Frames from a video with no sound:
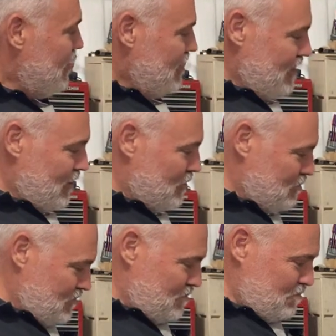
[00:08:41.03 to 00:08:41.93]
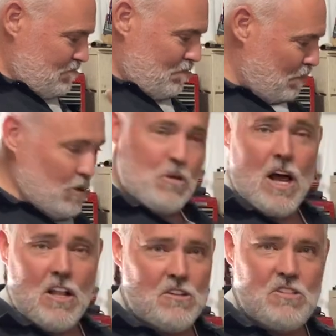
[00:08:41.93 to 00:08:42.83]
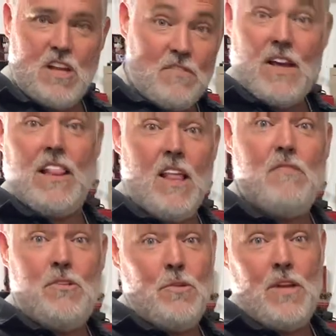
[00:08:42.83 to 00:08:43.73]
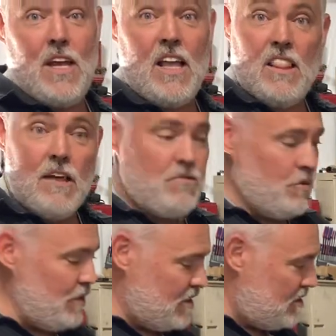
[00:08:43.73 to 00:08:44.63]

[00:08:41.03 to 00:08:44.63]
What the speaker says: you know, blue-collar stuff. I love doing it. I love doing this